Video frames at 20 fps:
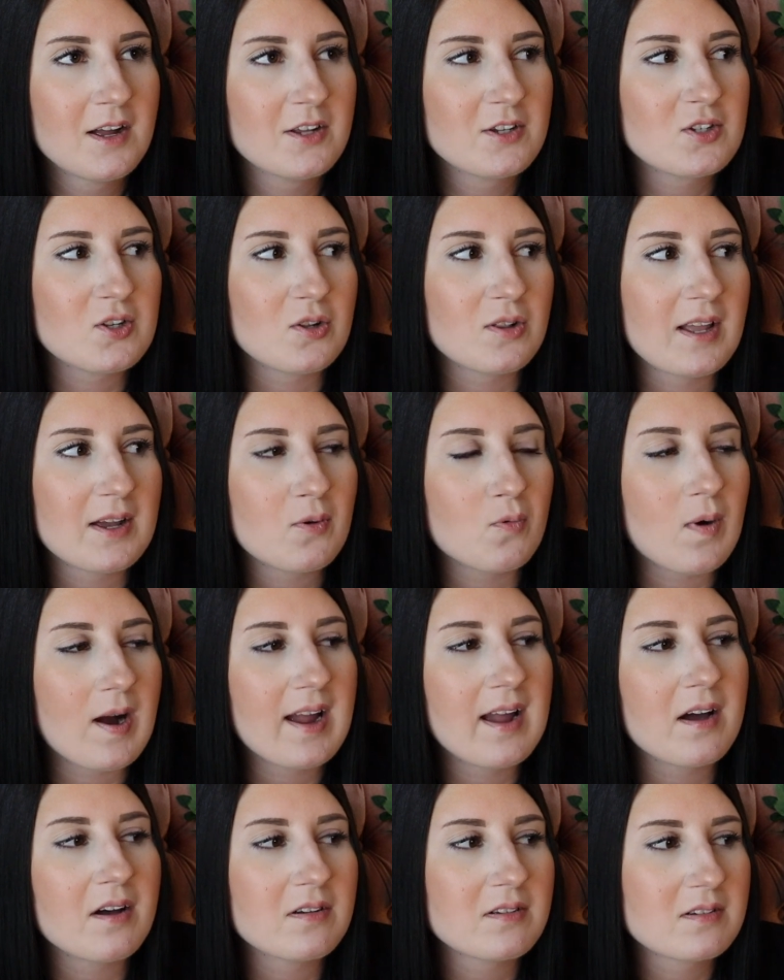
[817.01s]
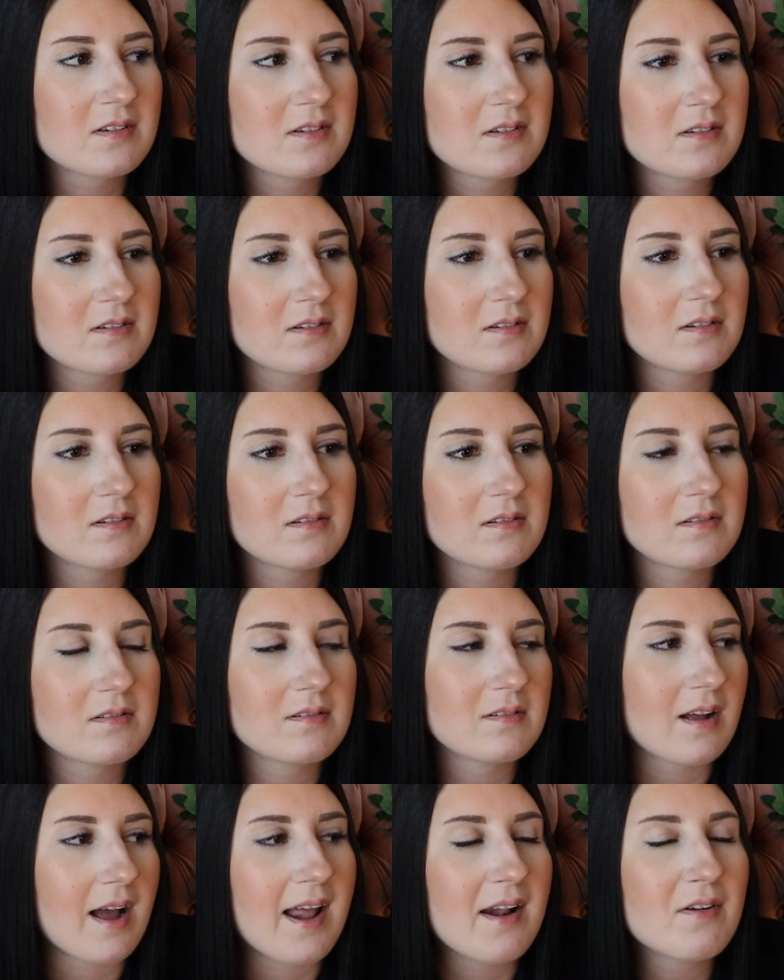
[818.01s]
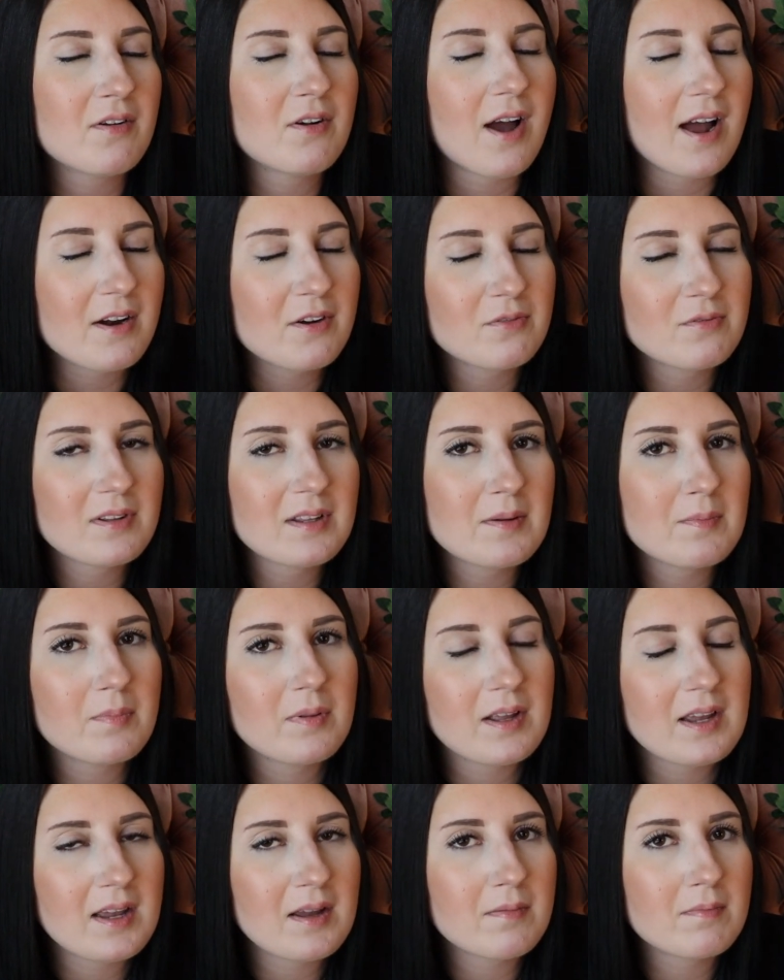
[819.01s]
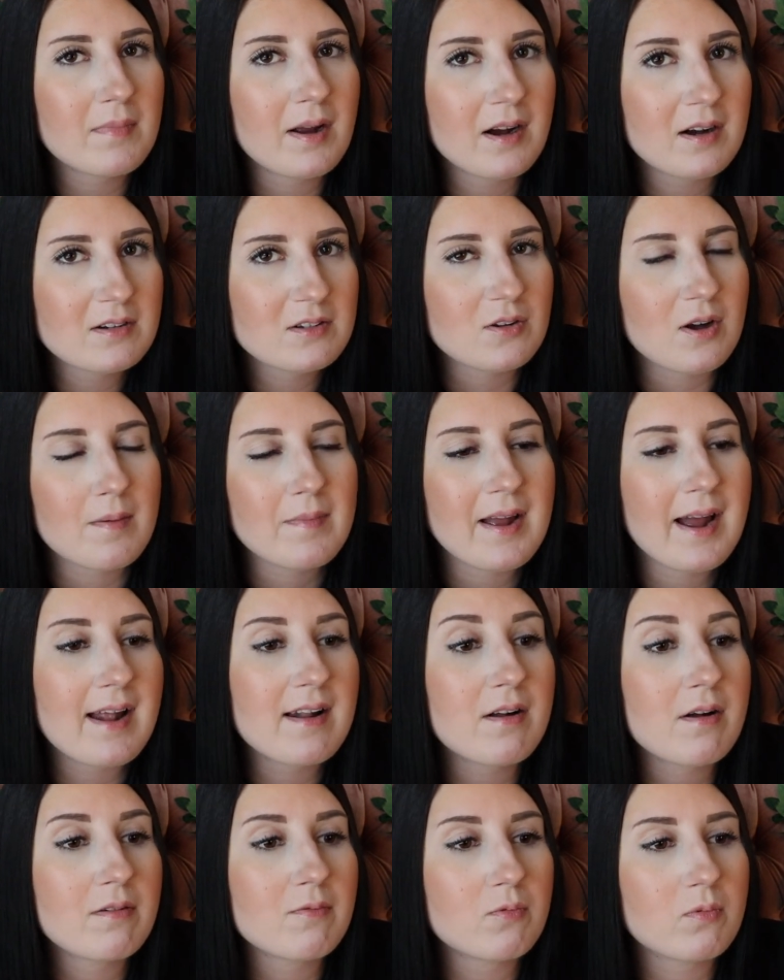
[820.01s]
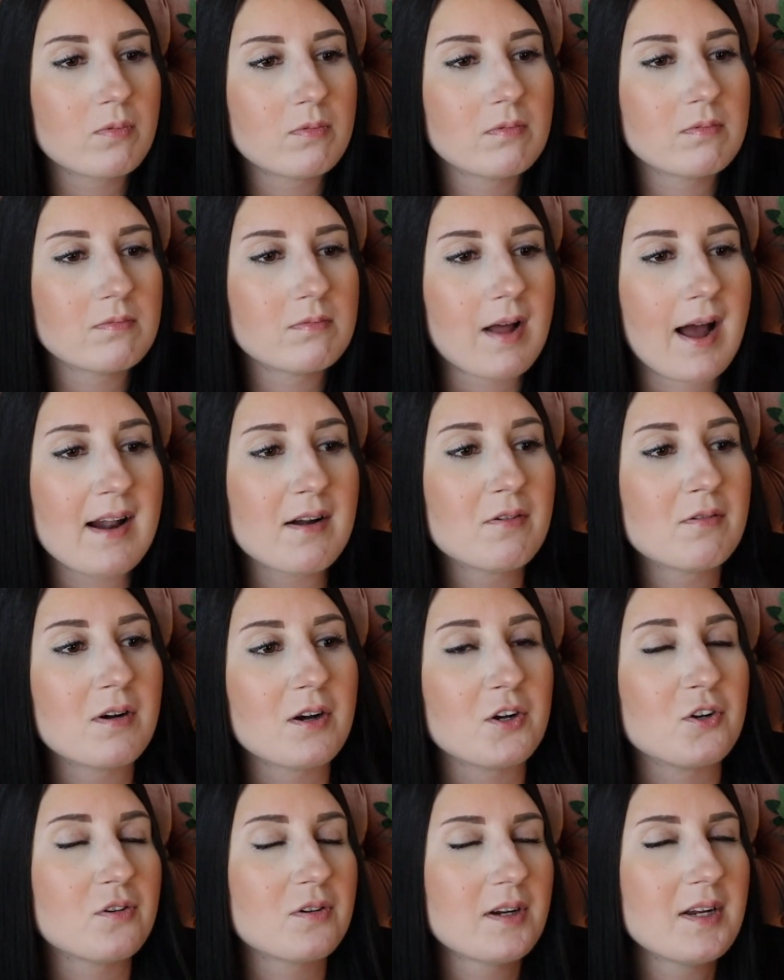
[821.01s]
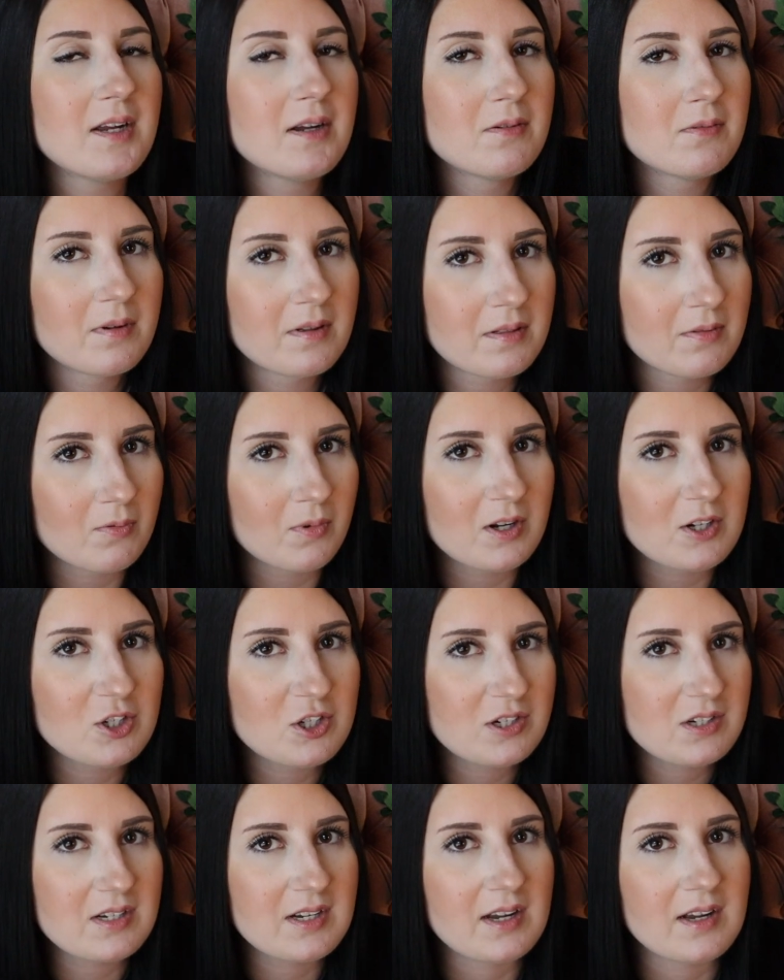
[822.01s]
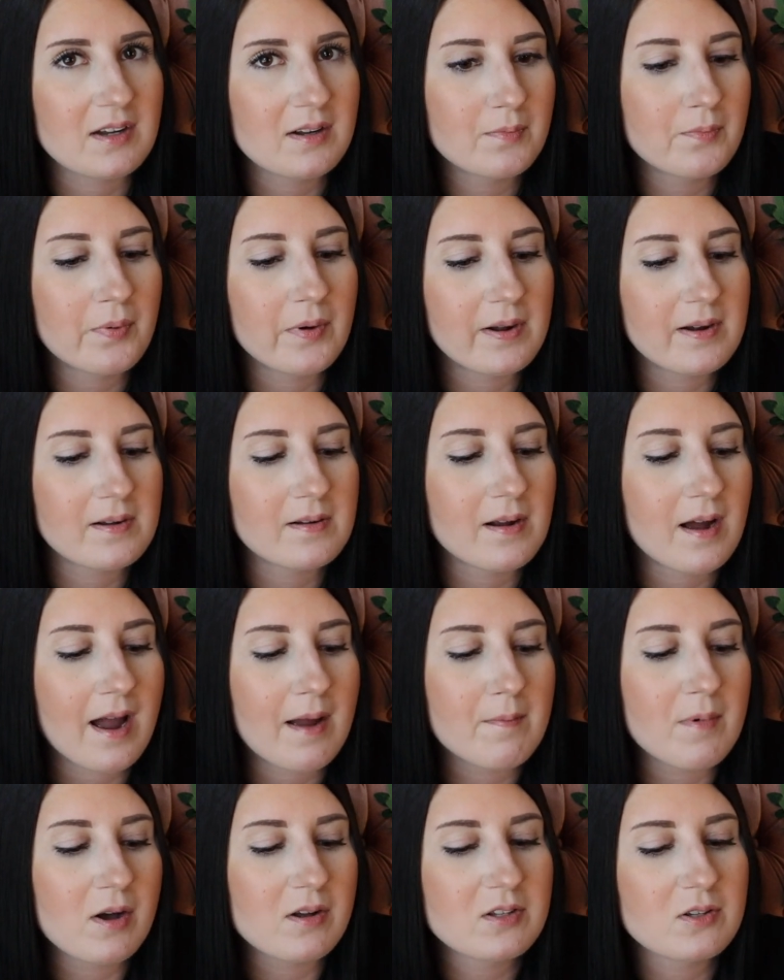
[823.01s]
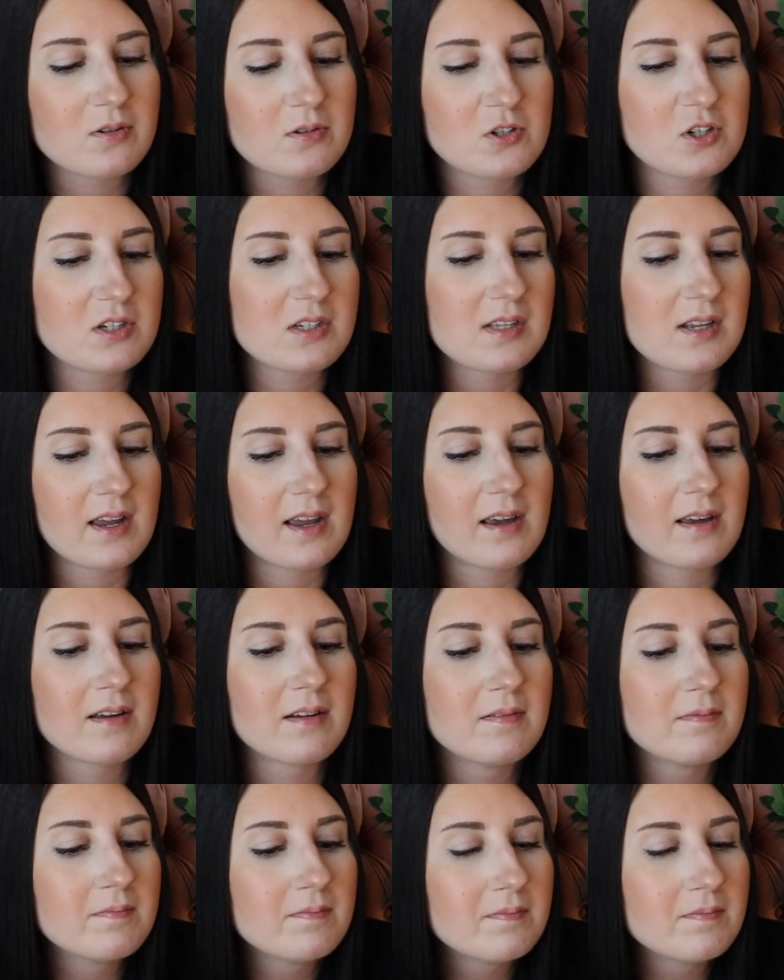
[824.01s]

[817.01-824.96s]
so like why else I don't know I don't really blame Marisol I mean I I don't agree with what she did but I'm also just like